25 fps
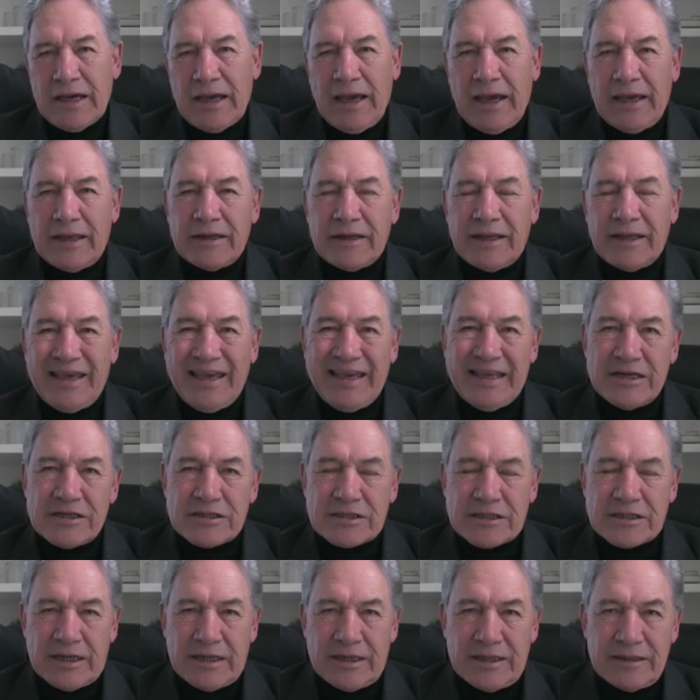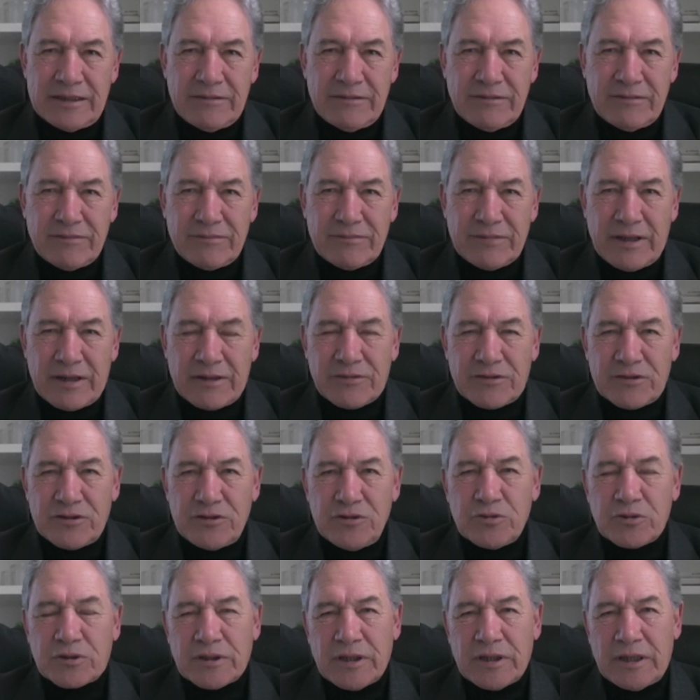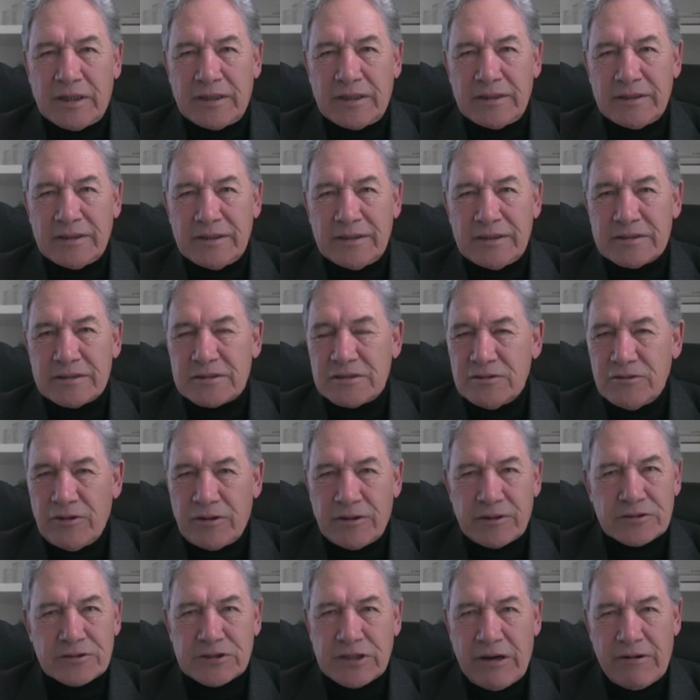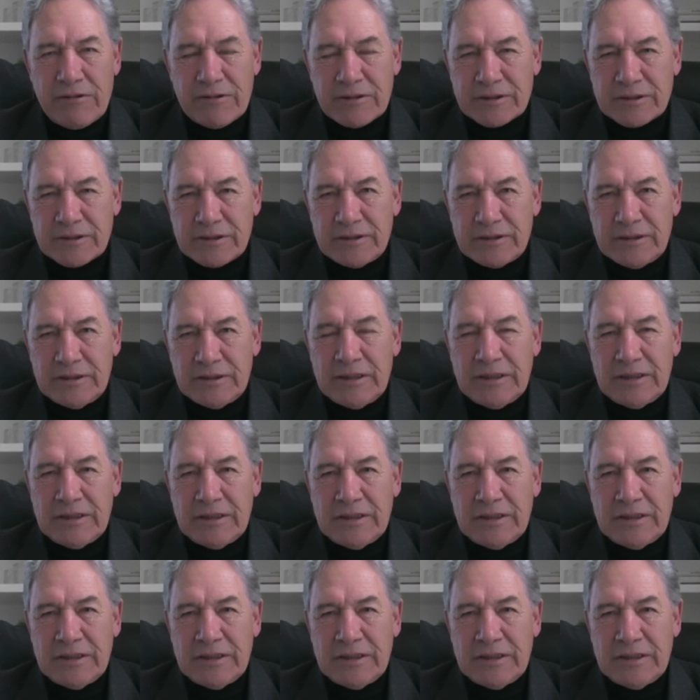And Entain, out of the UK, is not a charity.